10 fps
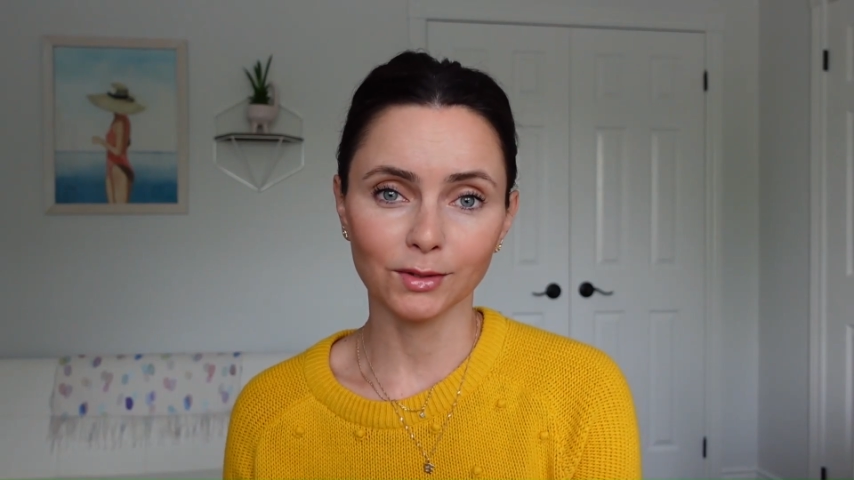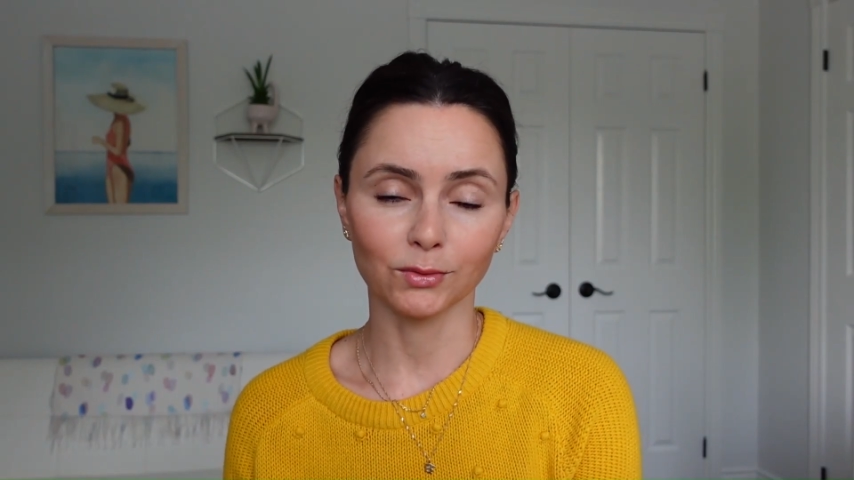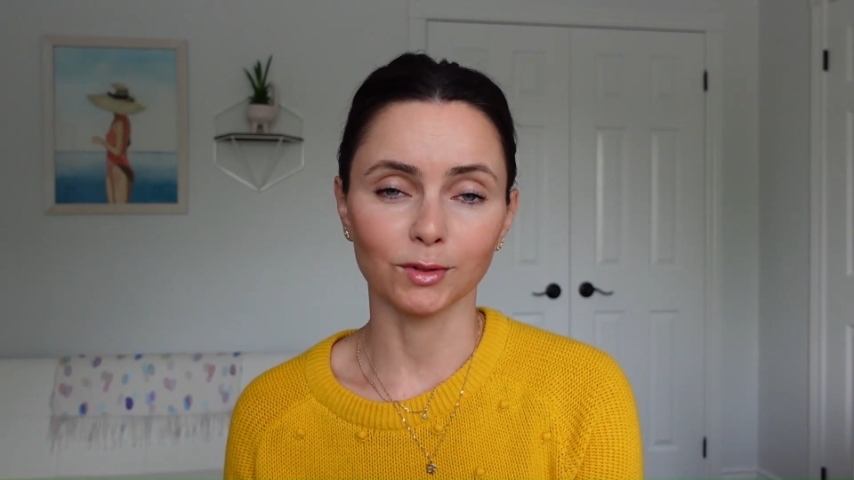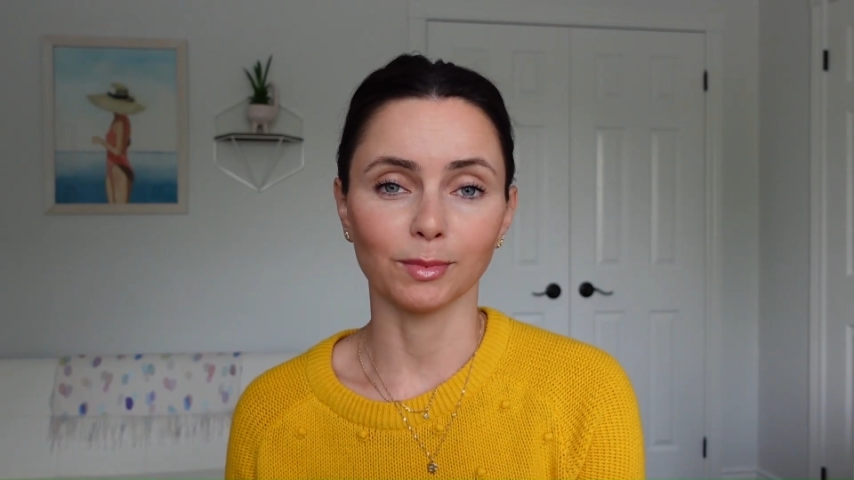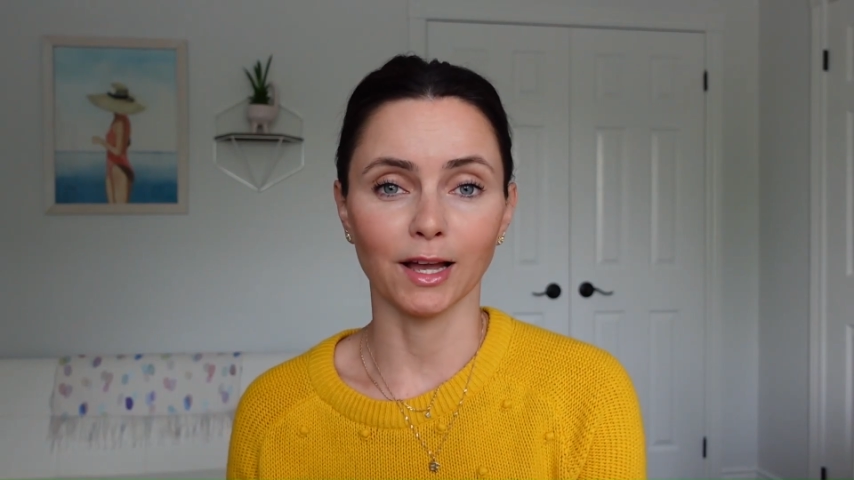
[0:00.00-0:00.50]

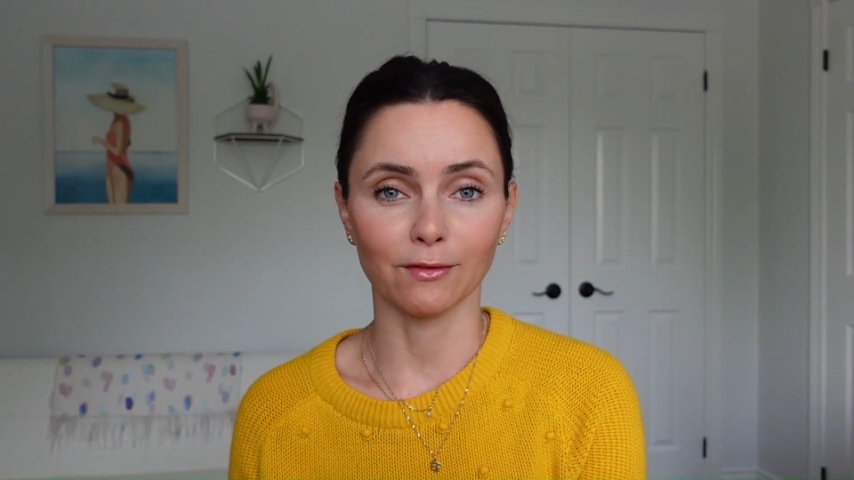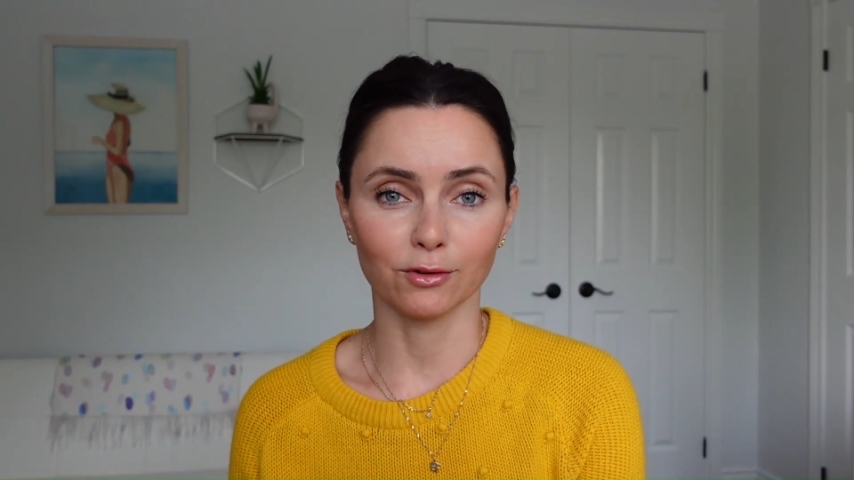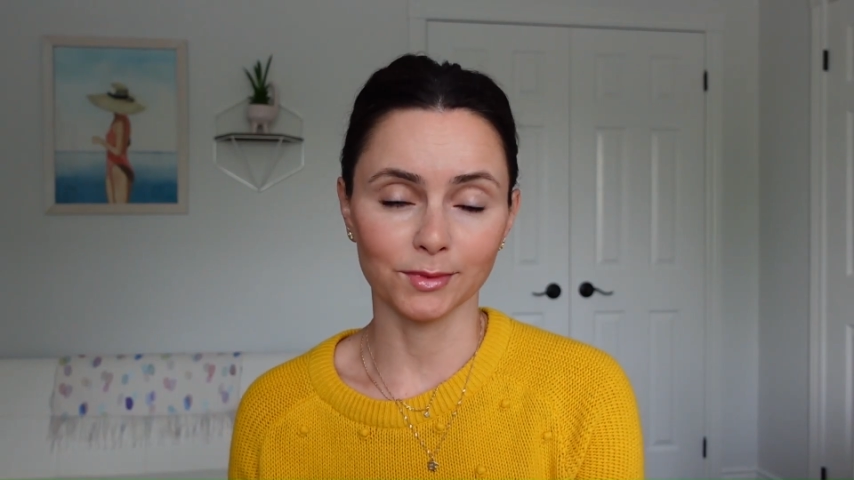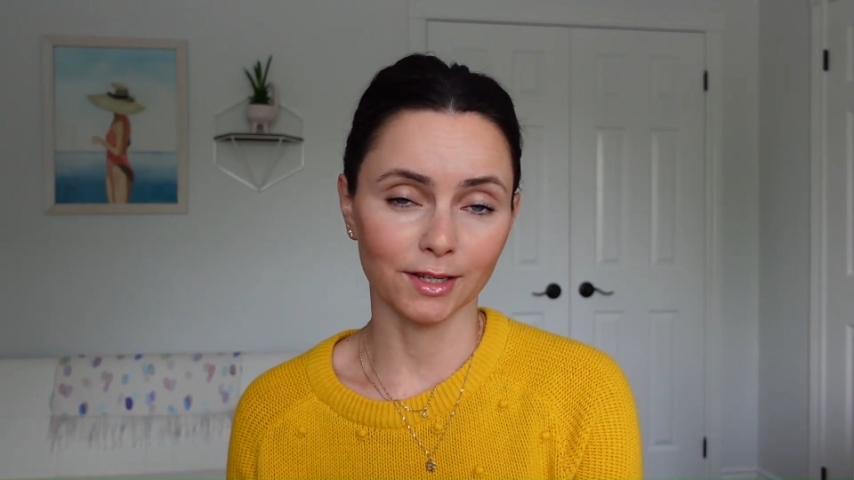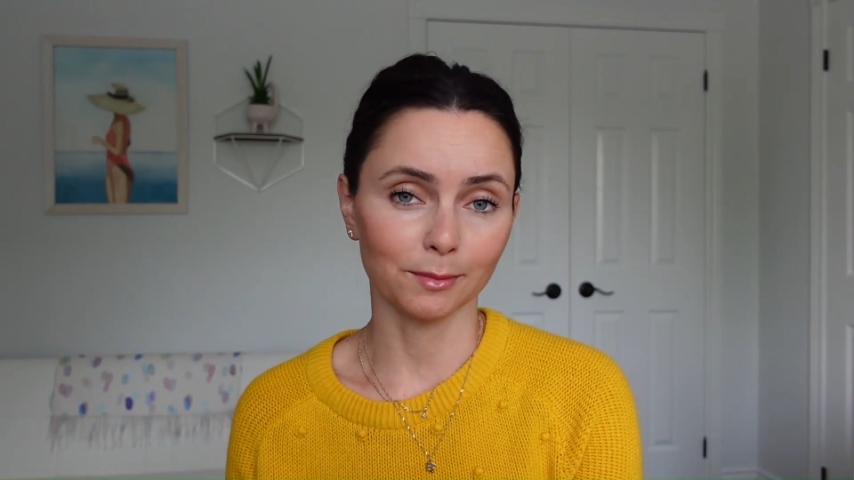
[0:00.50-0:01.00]
with
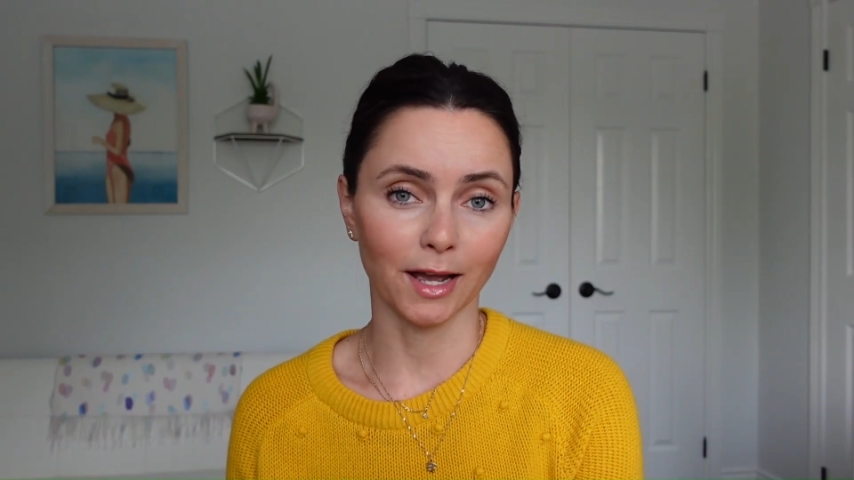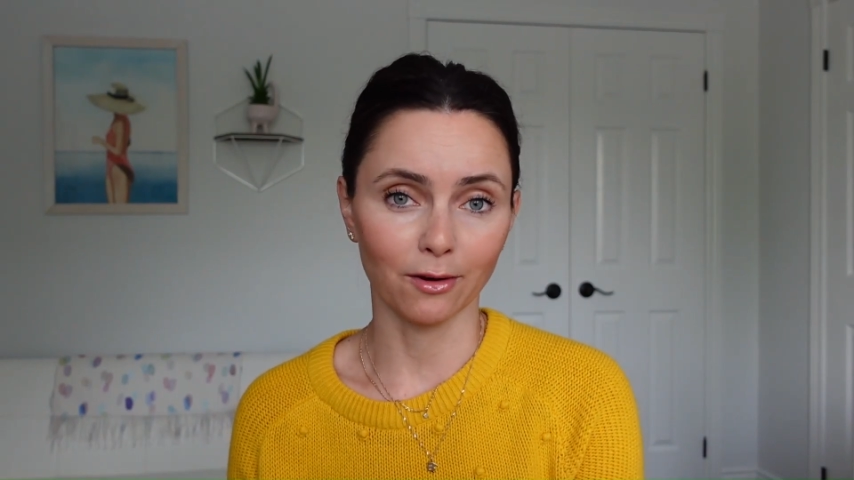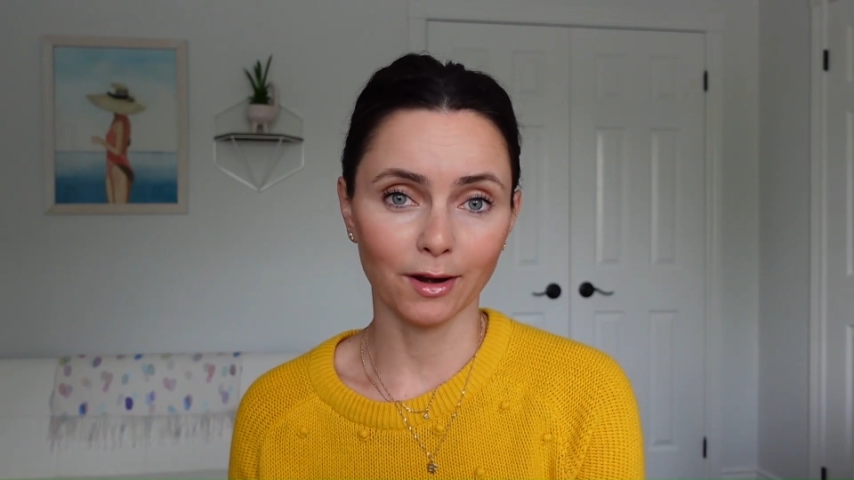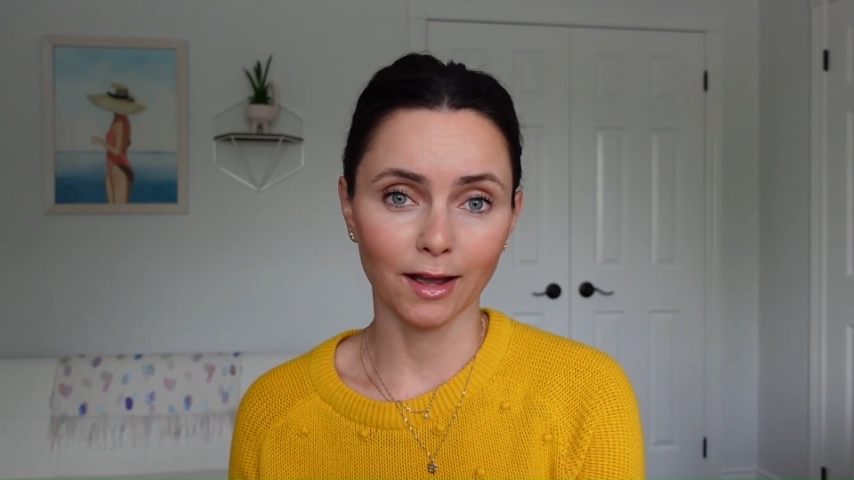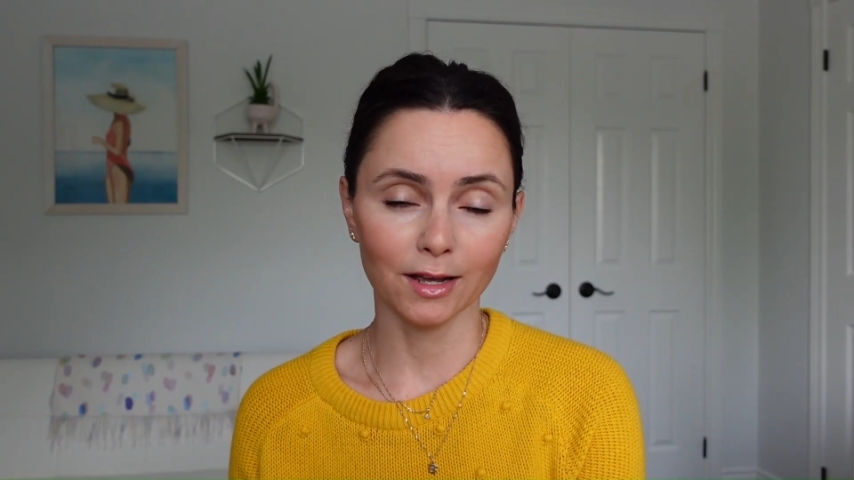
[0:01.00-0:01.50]
platforms like
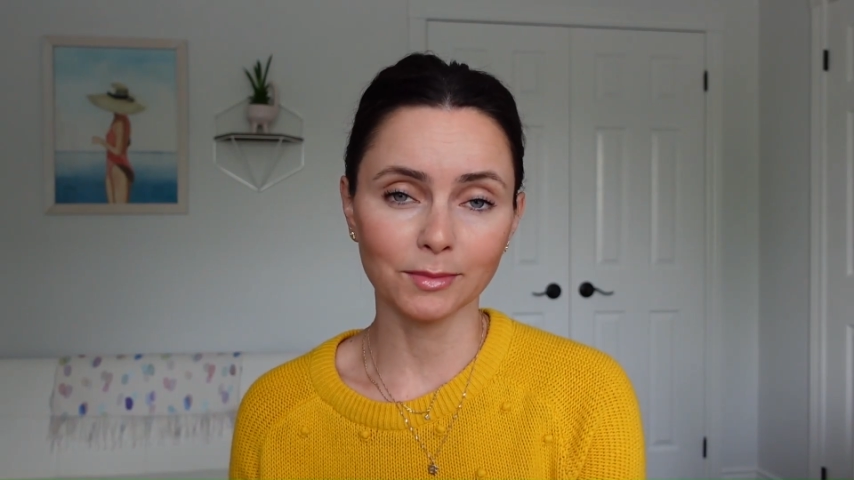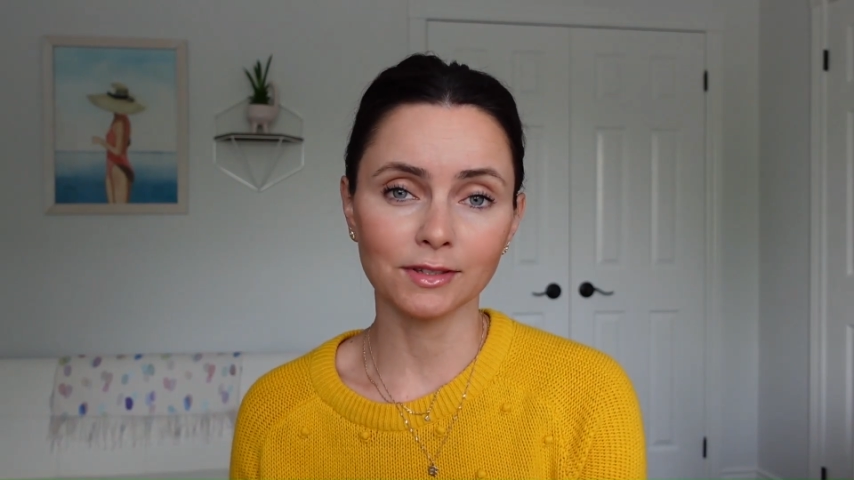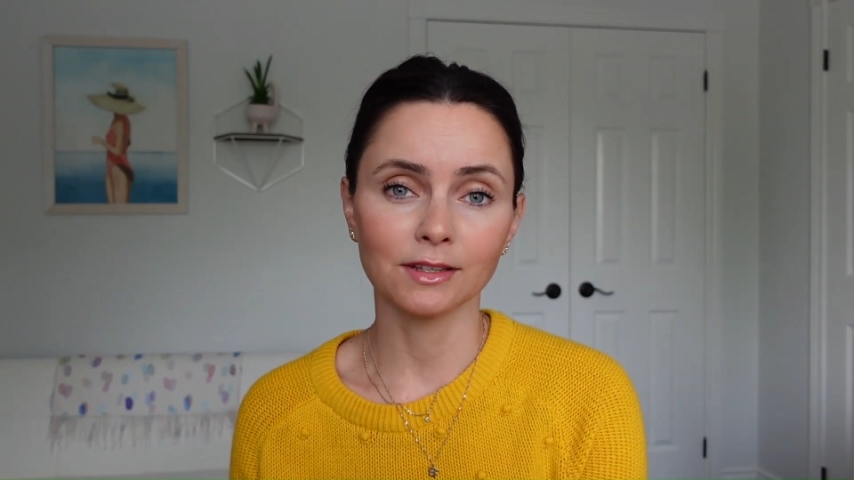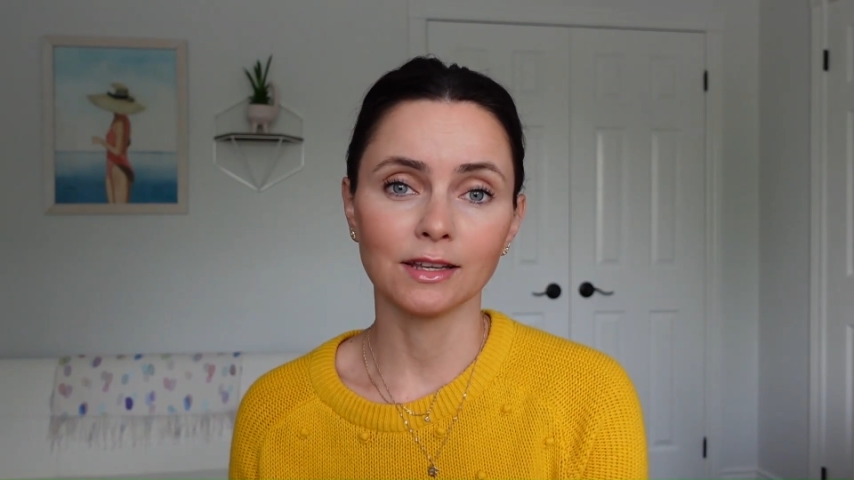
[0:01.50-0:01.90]
Power Apps